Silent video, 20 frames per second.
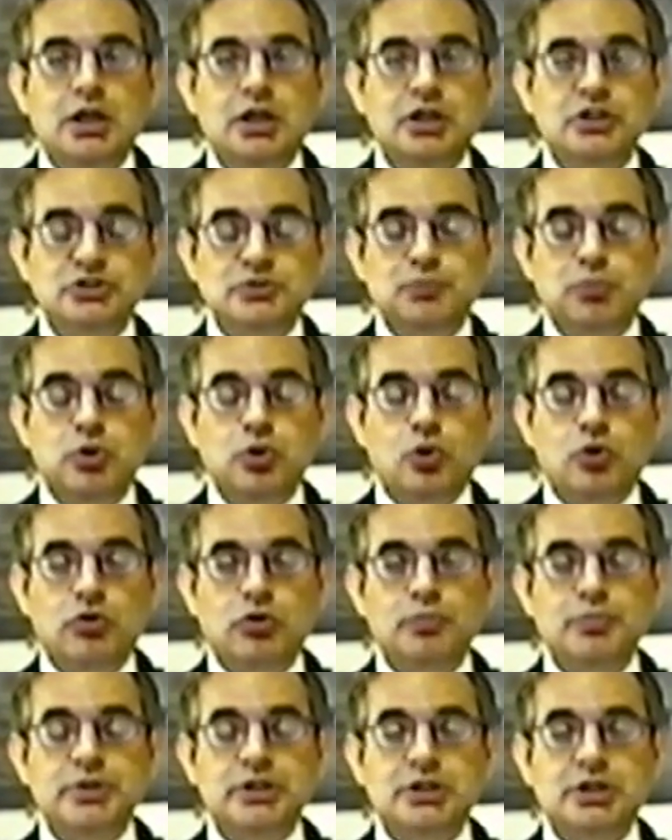is
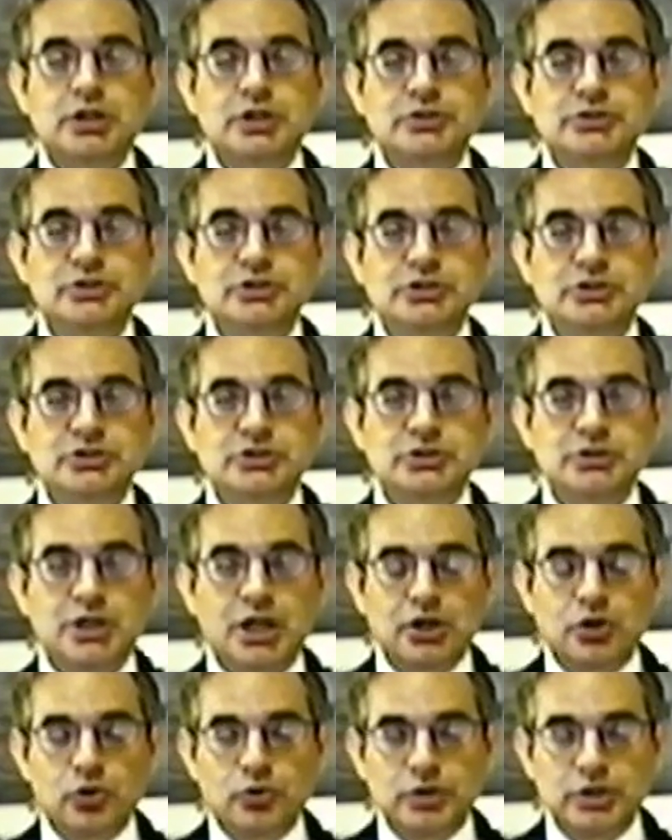plural because it's
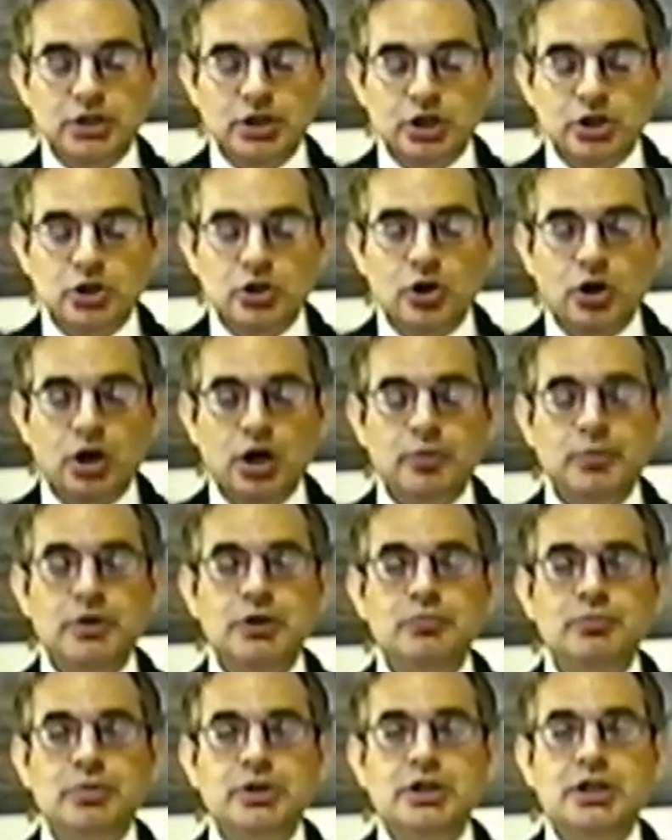not only a
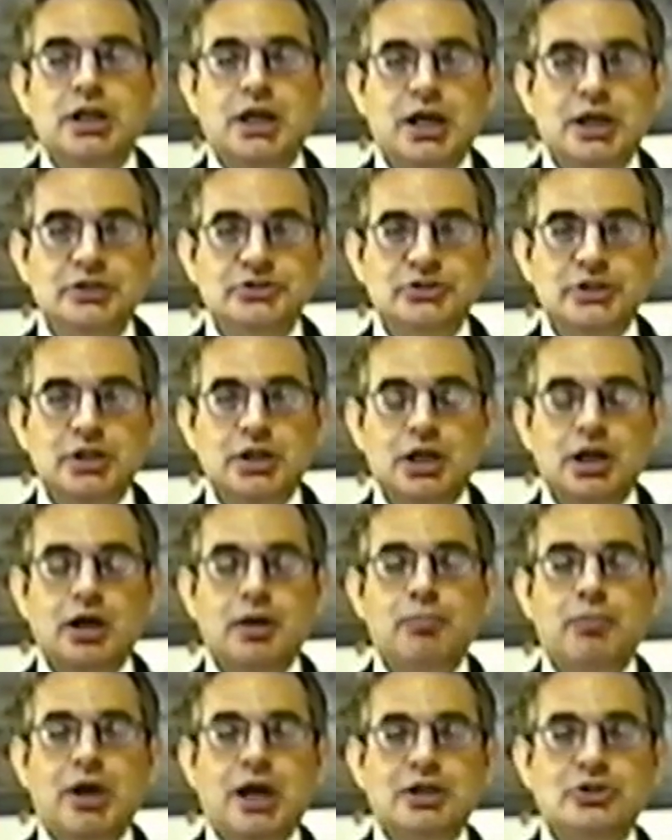garment, but it has
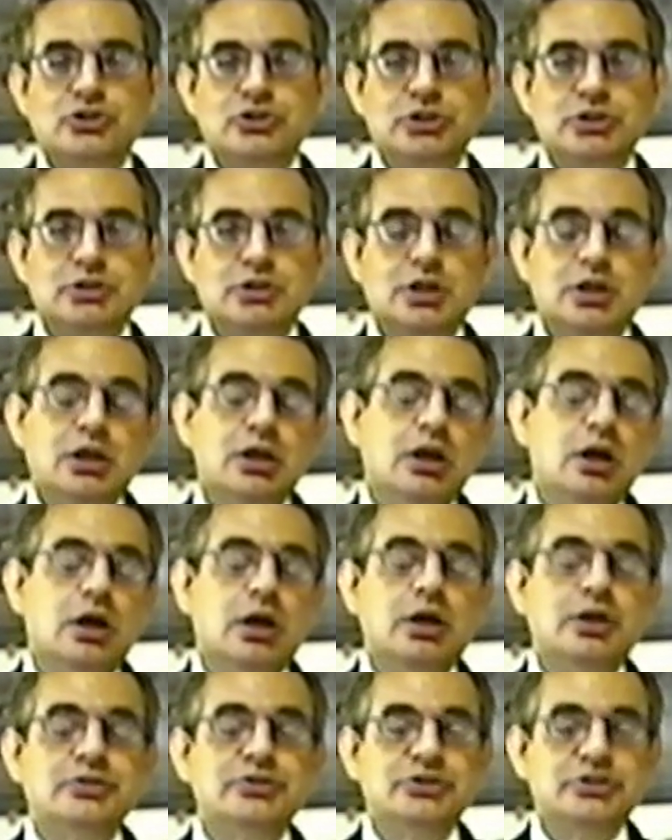a matching
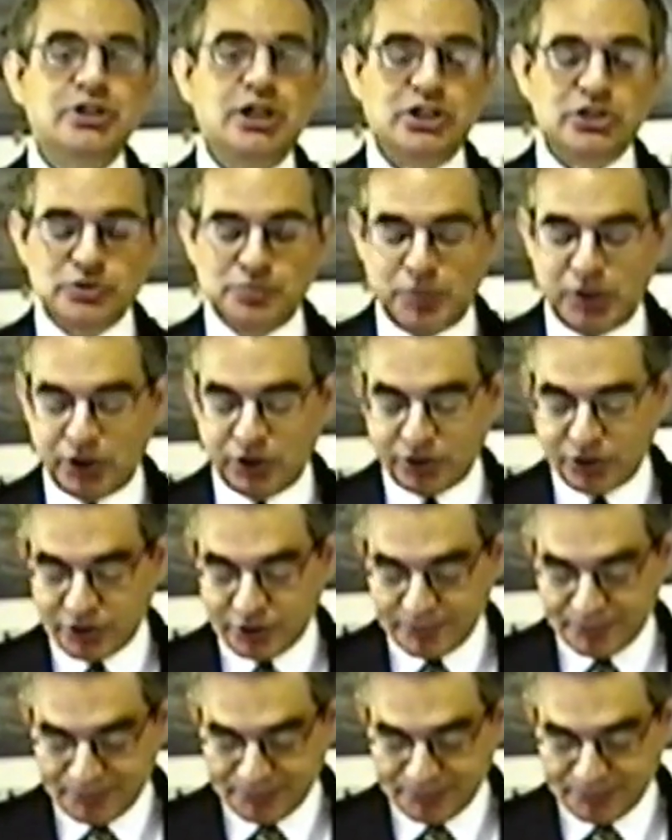sash belt.